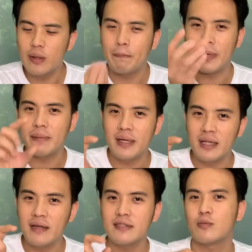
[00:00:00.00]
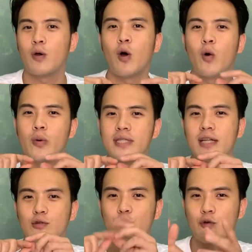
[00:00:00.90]
baby leaves will always
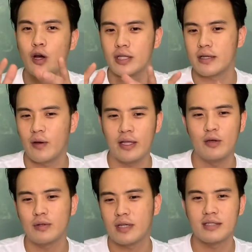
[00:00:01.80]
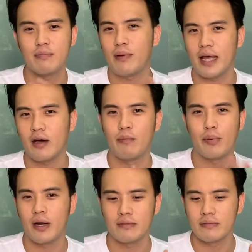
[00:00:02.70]
start to rot, and it will turn black or
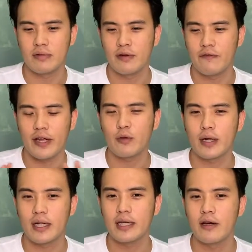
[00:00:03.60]
brown very quickly.